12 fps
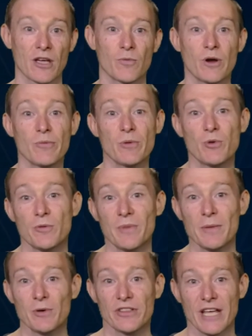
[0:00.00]
When we put
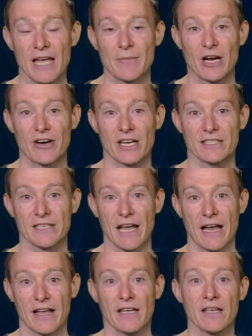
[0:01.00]
people in the MRI
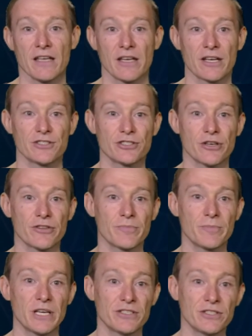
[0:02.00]
scanner and show them
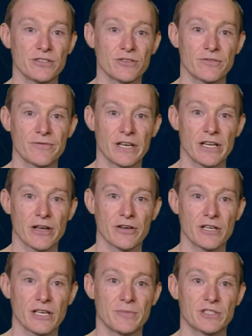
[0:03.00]
pictures or video
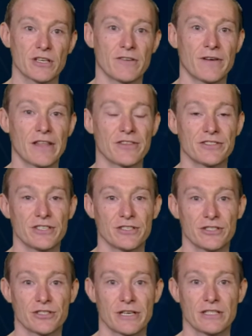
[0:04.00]
clips of others in
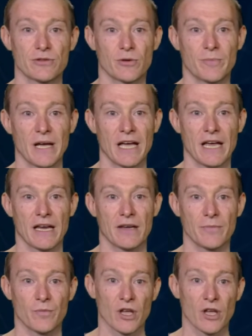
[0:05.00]
distress or pain,